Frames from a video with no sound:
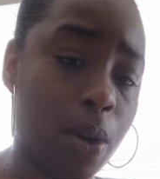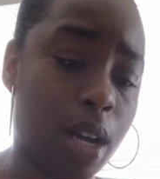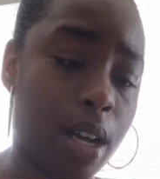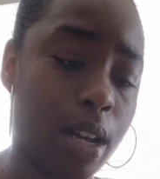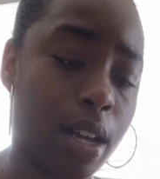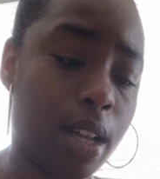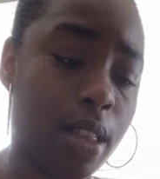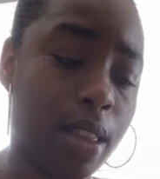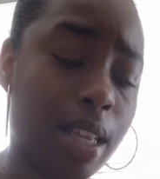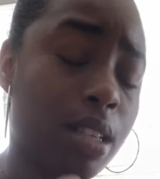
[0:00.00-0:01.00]
uh,
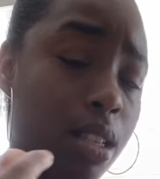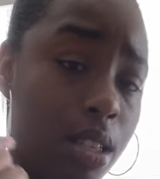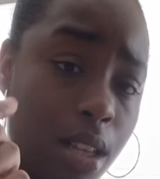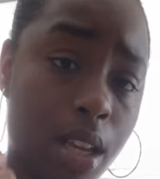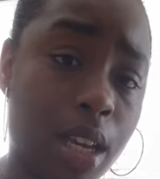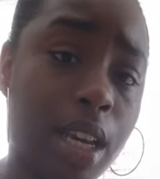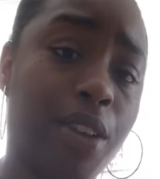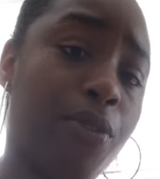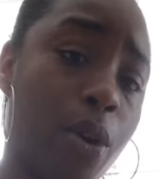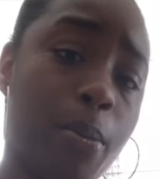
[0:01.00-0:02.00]
this is good
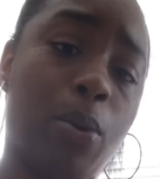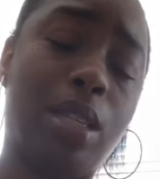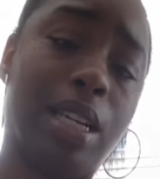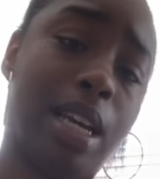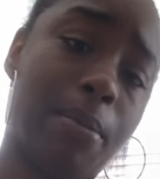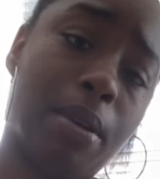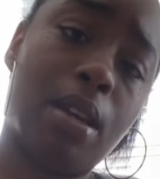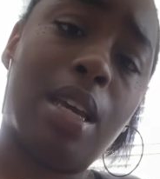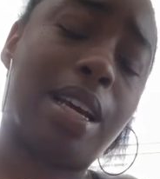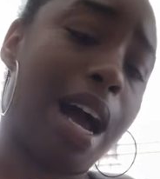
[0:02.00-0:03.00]
for boosting up
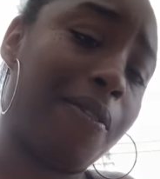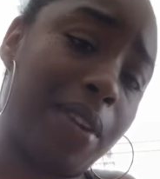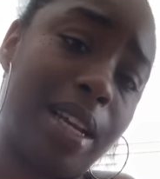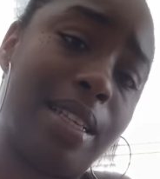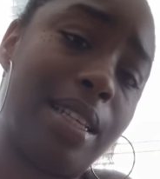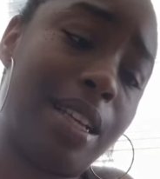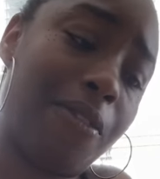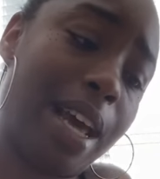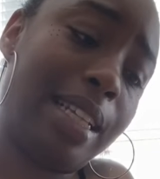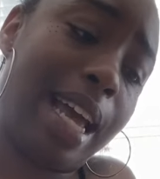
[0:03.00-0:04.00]
confidence and stuff
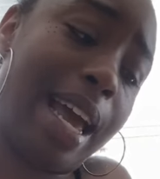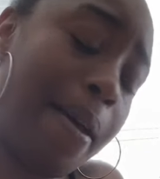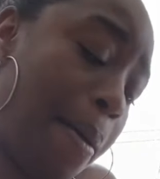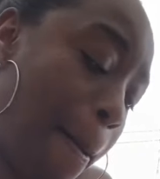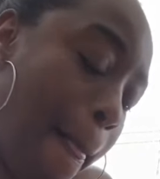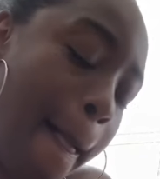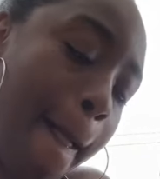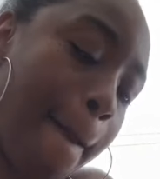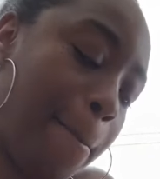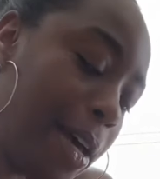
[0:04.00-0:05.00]
like that.
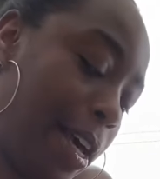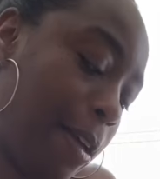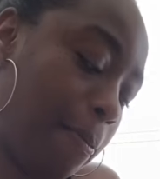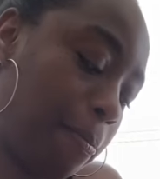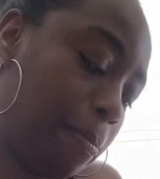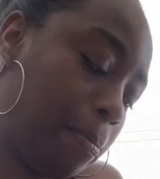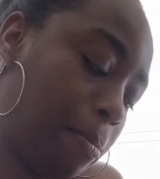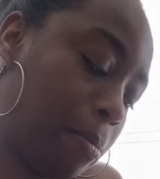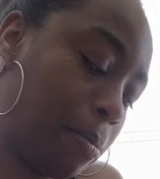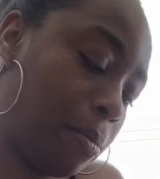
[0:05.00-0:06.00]
Um, but
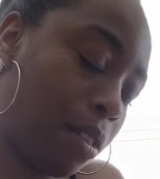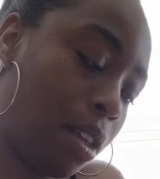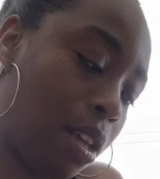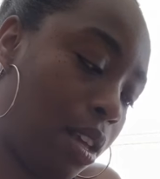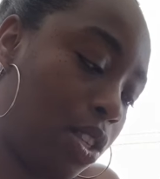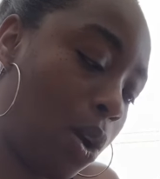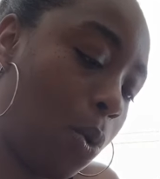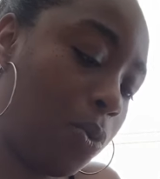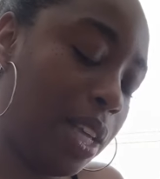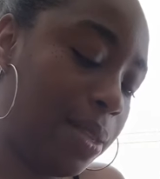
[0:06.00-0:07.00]

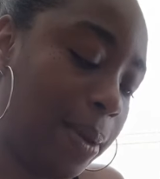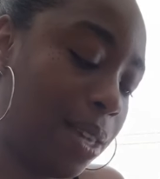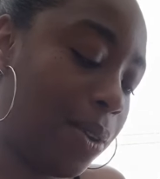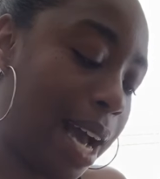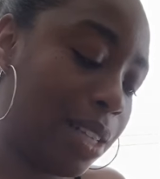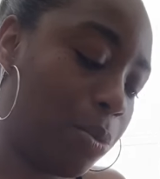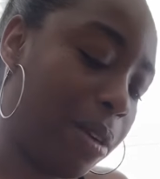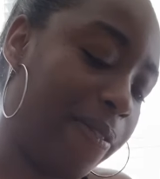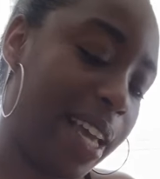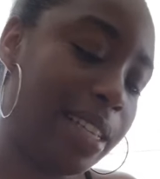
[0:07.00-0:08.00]
so this week you guys will be
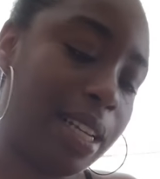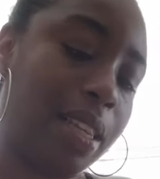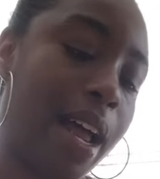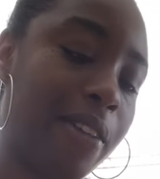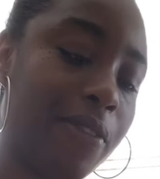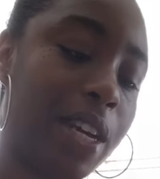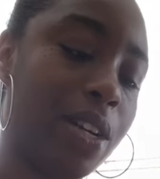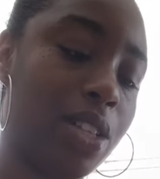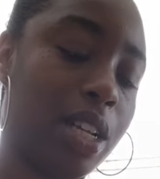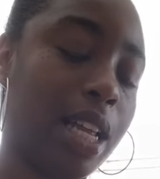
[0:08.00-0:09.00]
facing a lot of
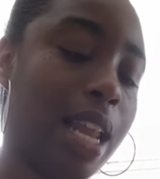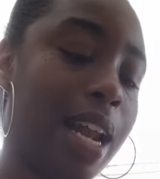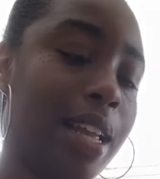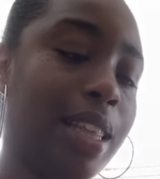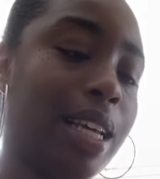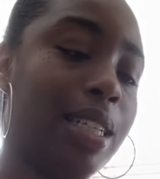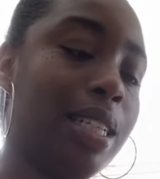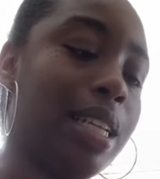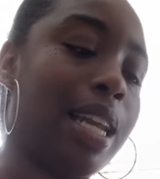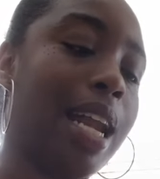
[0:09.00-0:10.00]
fears, a lot of
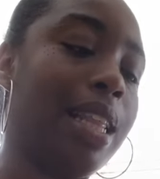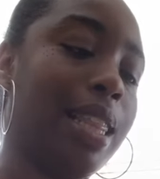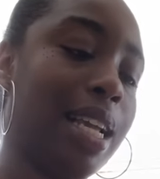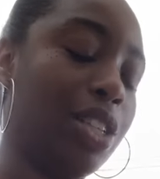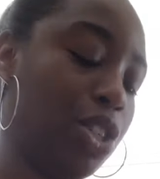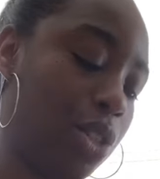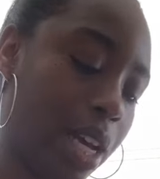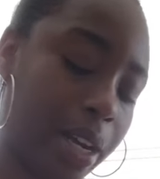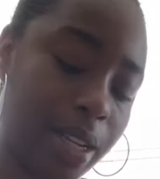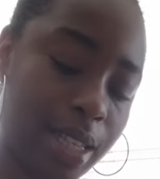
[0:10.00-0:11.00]
just a lot of the things that you tell
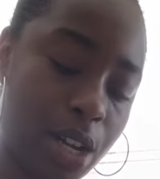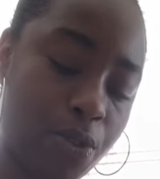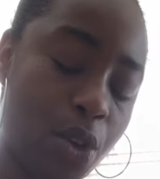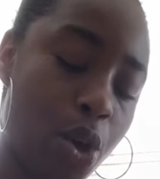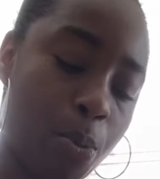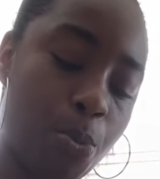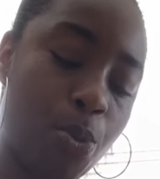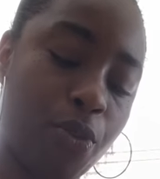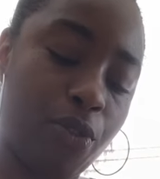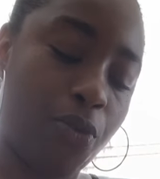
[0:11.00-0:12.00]
yourself
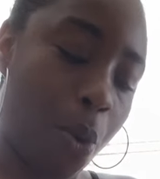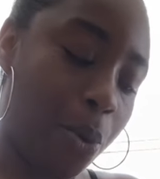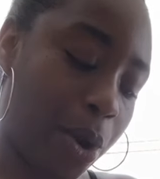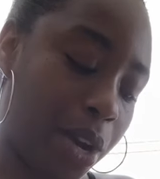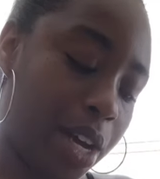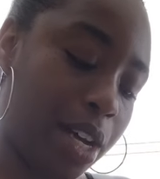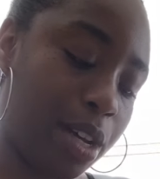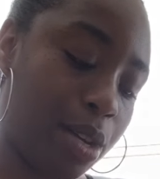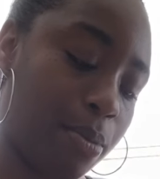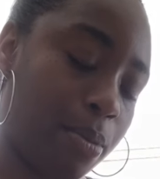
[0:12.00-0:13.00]
moving forward.
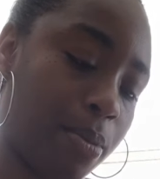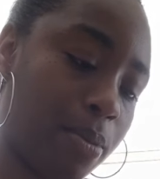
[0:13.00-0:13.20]
Um,